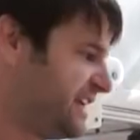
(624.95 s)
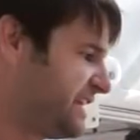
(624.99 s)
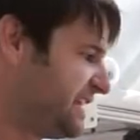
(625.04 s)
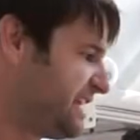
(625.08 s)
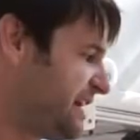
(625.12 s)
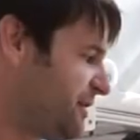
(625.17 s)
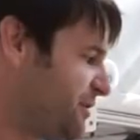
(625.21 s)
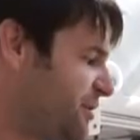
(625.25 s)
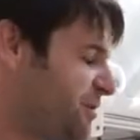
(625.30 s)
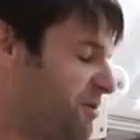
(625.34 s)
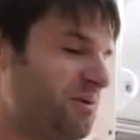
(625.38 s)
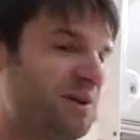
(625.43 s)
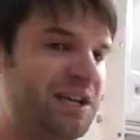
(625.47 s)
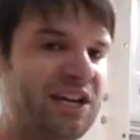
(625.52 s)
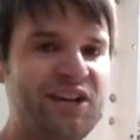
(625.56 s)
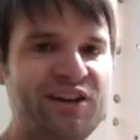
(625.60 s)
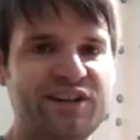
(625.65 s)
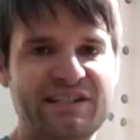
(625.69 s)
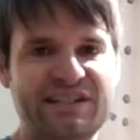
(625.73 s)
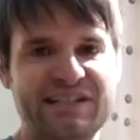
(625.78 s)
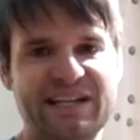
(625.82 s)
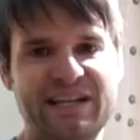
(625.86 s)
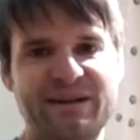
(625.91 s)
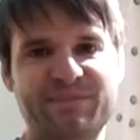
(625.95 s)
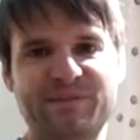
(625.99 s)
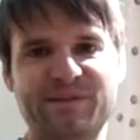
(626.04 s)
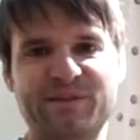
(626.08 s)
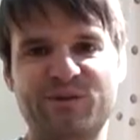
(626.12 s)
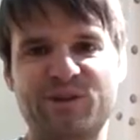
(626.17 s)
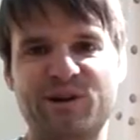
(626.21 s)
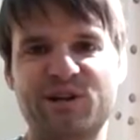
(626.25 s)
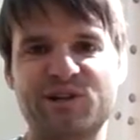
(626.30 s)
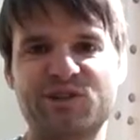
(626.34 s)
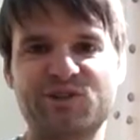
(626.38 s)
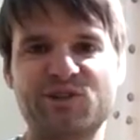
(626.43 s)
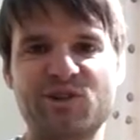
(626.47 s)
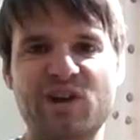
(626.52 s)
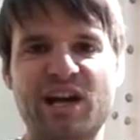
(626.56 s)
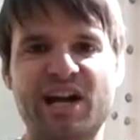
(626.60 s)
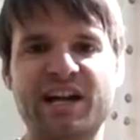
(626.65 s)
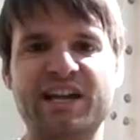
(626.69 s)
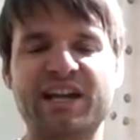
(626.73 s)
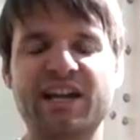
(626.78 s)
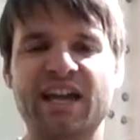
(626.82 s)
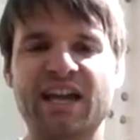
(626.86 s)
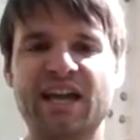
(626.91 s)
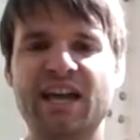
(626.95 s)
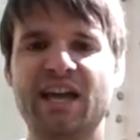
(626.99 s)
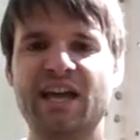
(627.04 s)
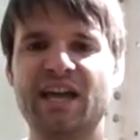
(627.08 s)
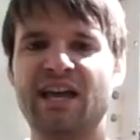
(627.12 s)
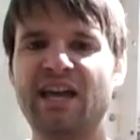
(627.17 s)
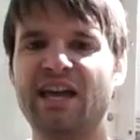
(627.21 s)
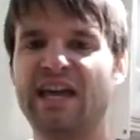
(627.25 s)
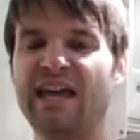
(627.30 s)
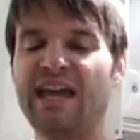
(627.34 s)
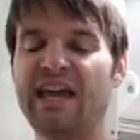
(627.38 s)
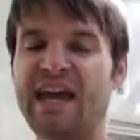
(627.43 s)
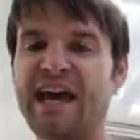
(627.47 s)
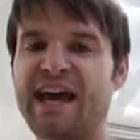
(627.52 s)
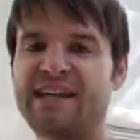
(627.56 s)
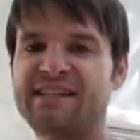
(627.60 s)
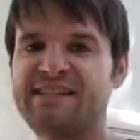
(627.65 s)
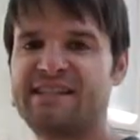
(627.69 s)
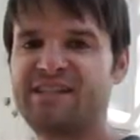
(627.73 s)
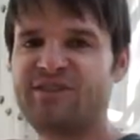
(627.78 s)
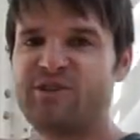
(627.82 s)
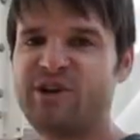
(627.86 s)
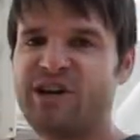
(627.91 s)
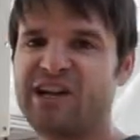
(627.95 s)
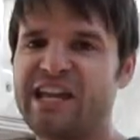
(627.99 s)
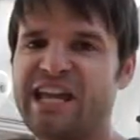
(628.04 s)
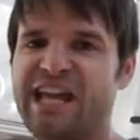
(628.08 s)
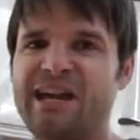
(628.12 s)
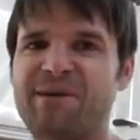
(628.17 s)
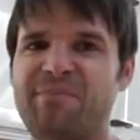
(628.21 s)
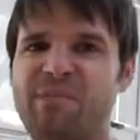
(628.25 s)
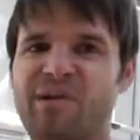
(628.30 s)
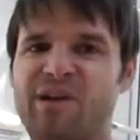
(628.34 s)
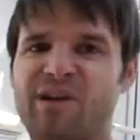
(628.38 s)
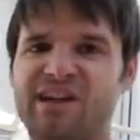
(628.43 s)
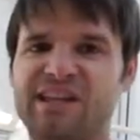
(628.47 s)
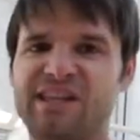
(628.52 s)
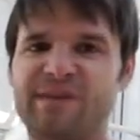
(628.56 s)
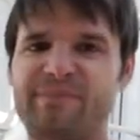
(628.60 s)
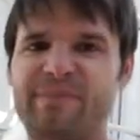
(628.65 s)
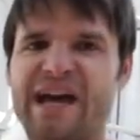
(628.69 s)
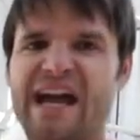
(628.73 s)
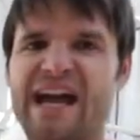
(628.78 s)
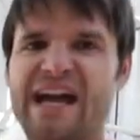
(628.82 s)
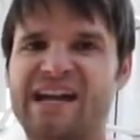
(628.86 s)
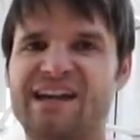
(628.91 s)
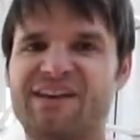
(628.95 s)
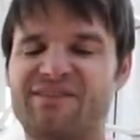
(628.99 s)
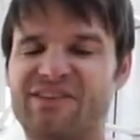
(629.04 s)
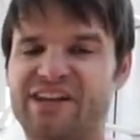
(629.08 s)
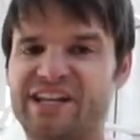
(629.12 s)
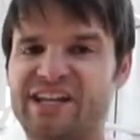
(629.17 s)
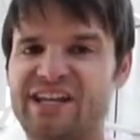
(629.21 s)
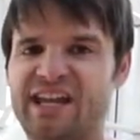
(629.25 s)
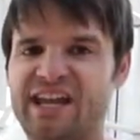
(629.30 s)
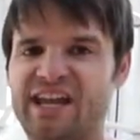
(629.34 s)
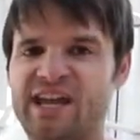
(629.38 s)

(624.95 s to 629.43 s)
Now when we hooked it up to our truck, it has the truck camper in the back of it.